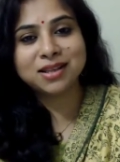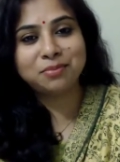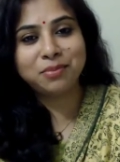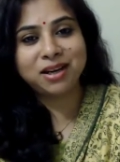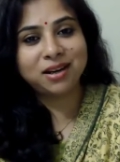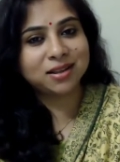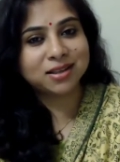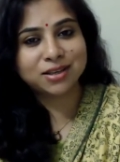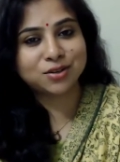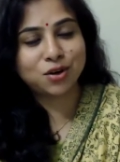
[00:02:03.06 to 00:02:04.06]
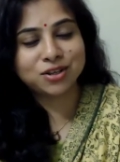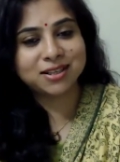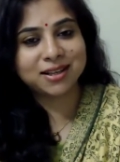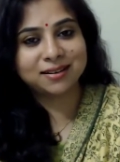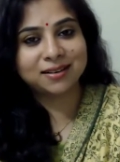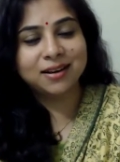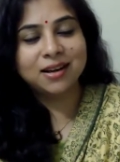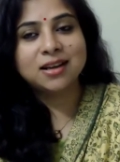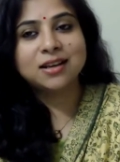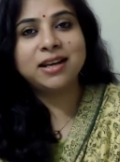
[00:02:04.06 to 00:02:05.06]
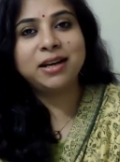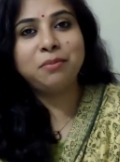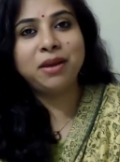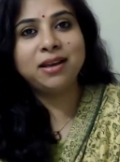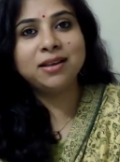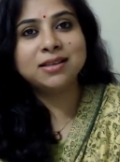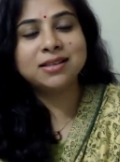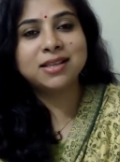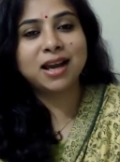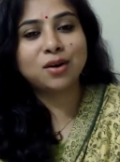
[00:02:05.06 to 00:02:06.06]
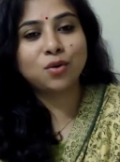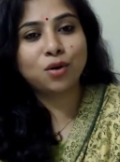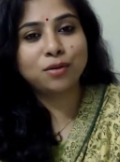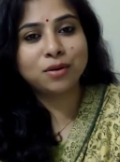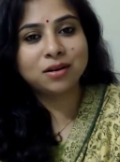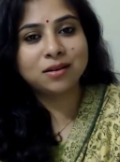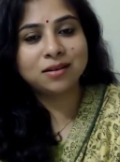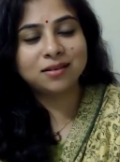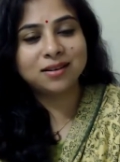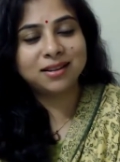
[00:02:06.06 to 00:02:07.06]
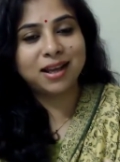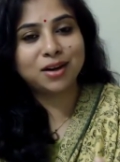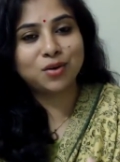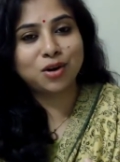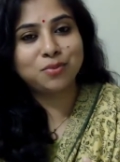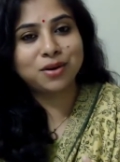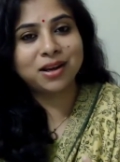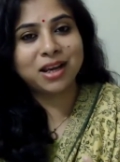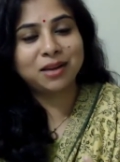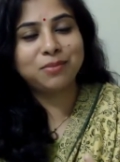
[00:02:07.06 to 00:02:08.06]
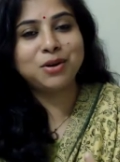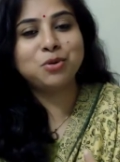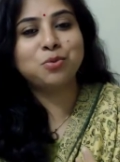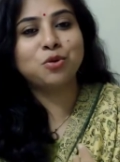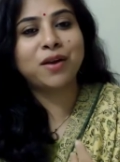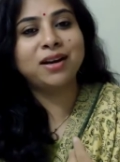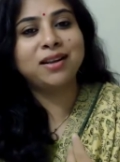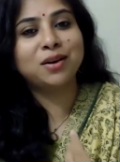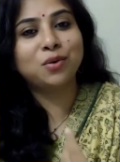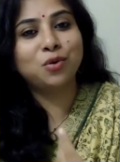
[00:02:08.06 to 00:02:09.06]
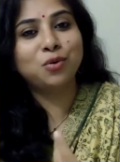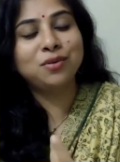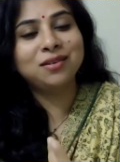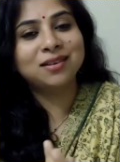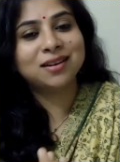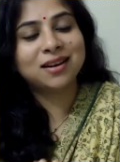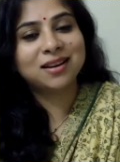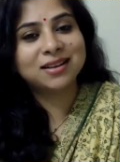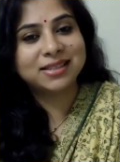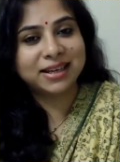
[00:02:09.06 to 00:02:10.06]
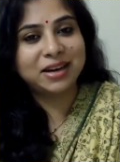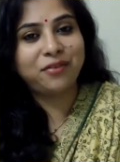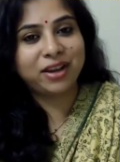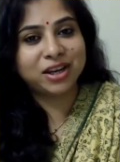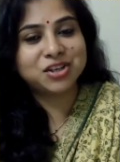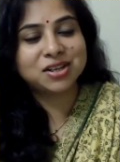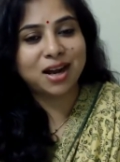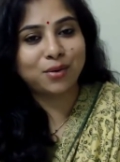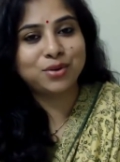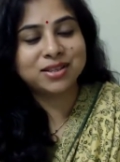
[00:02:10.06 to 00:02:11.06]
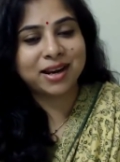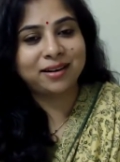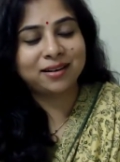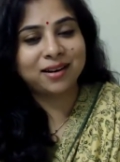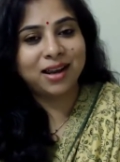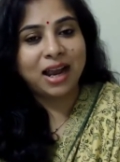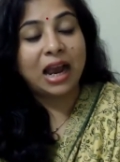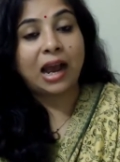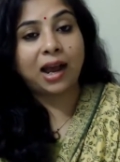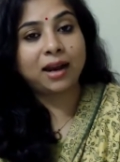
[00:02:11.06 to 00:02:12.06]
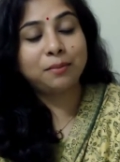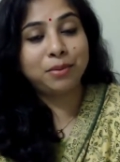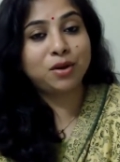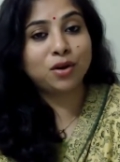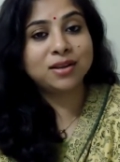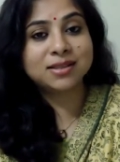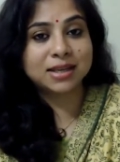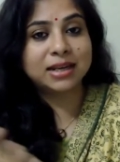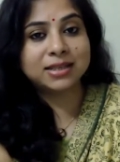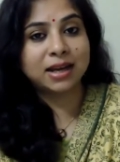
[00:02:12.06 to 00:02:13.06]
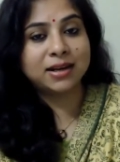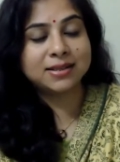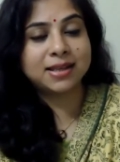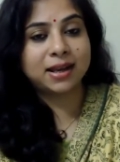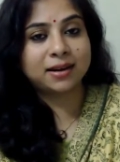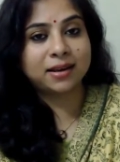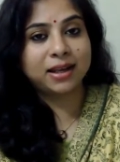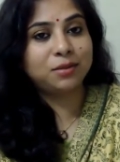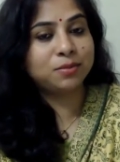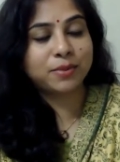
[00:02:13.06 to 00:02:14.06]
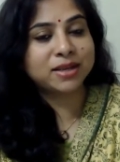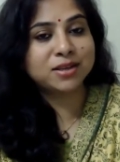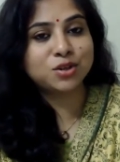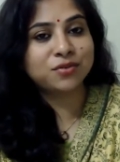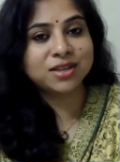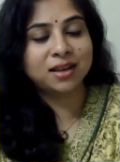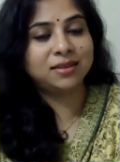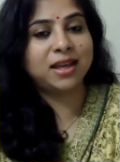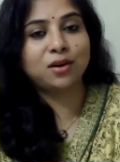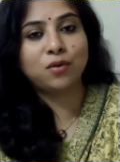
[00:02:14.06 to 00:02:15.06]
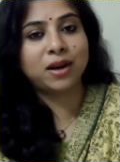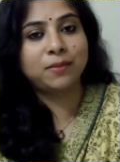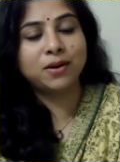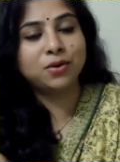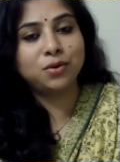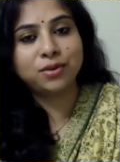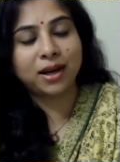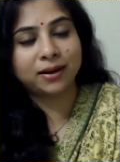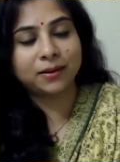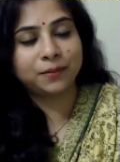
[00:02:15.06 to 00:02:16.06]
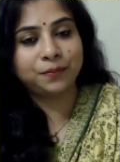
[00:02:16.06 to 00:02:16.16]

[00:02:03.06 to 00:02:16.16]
that mean in this astrology then? It means they are not able to provide their own signification outside. And because sun is there, in presence of sun, they are not able to do that.